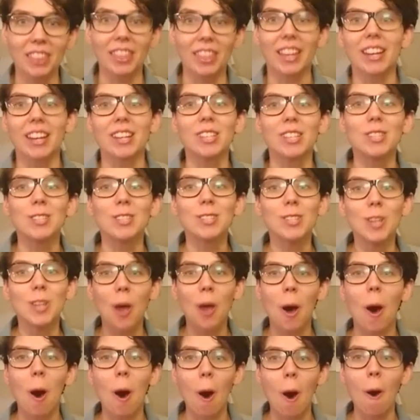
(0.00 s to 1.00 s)
That is
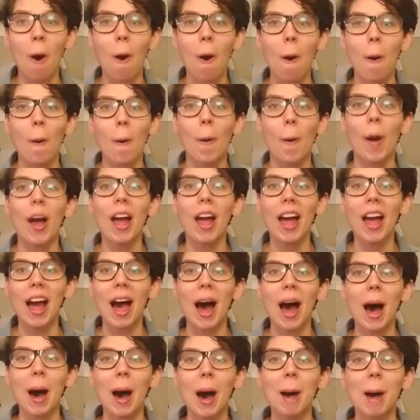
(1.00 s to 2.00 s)
so
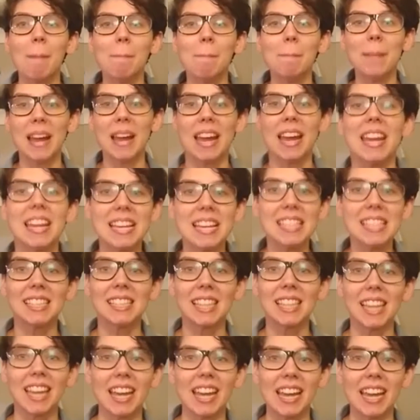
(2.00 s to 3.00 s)

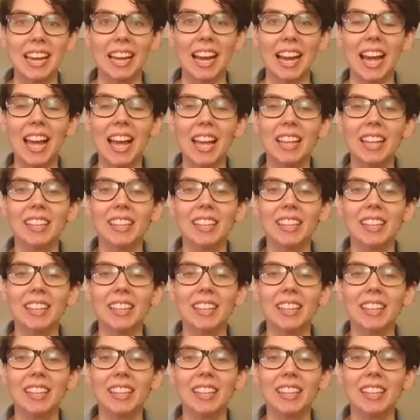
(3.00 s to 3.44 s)
amazing.